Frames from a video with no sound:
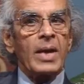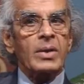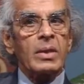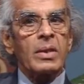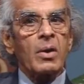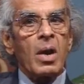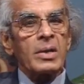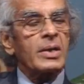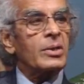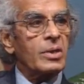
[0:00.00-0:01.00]
is the
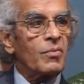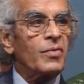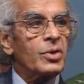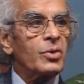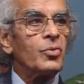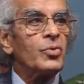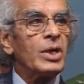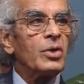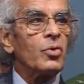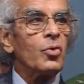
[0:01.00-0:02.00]
context in which you
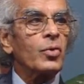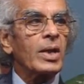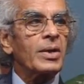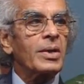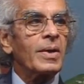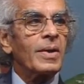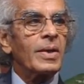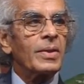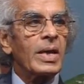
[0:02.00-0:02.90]
need to look at the